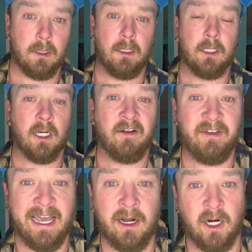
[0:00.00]
cough
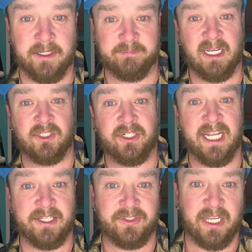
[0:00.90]
that hard makes your
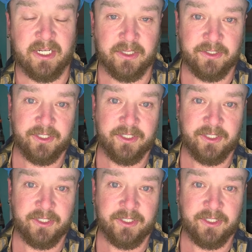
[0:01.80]
testiculars